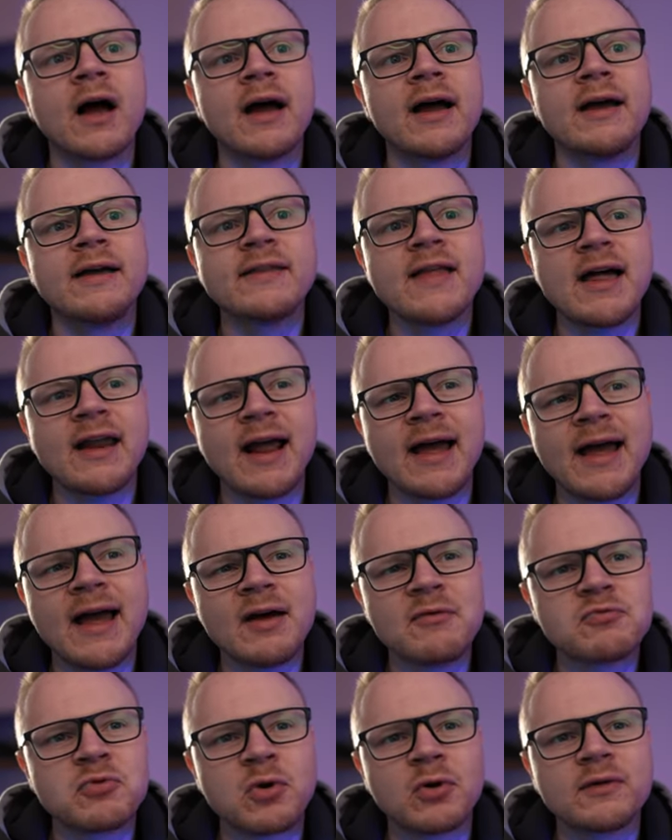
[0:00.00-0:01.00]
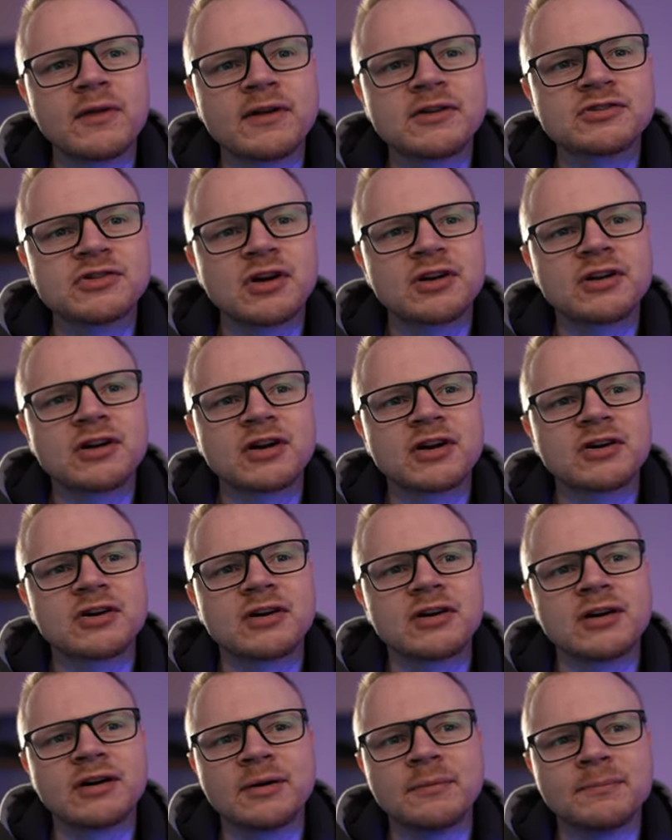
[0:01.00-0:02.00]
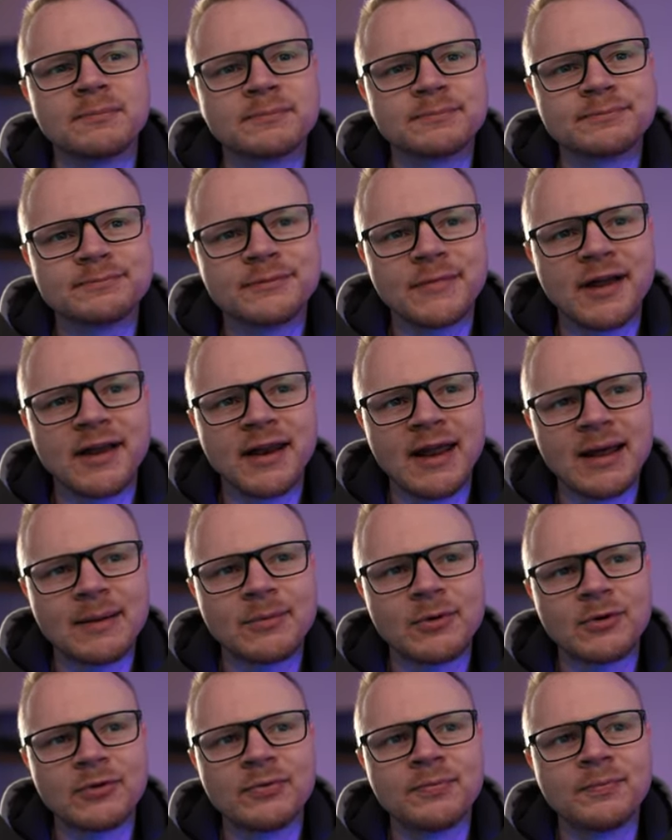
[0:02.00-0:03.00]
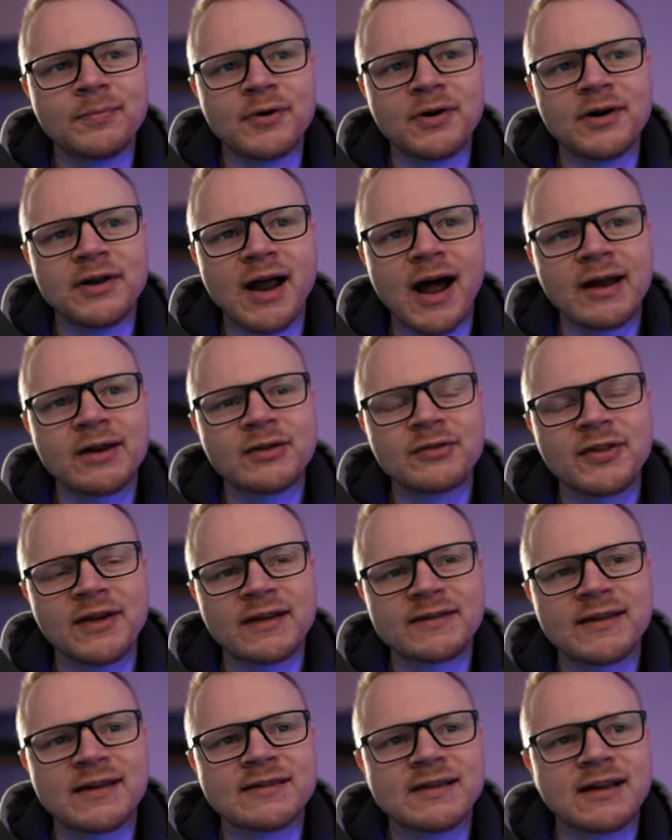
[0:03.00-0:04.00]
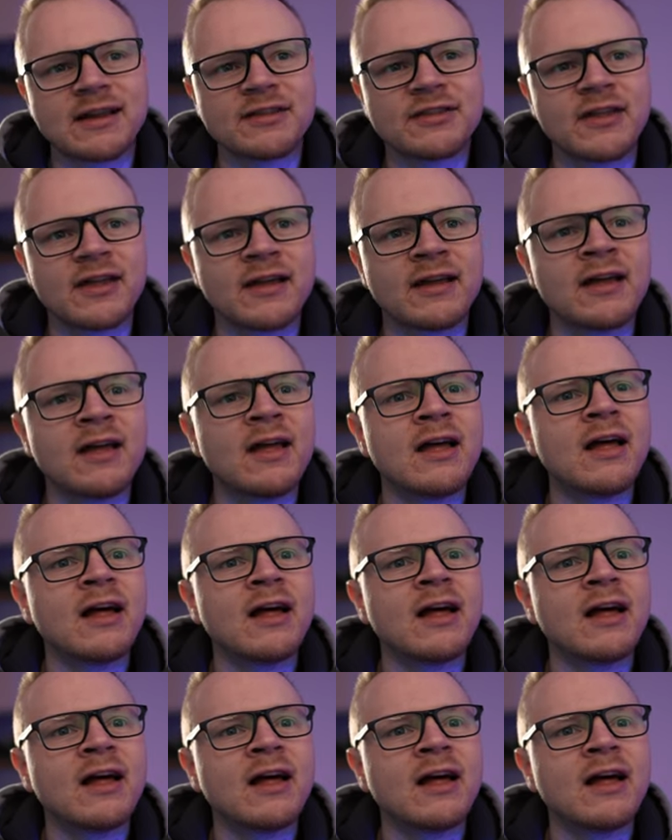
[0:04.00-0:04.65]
and then I have rolling shutter enabled, but I don't think it does anything.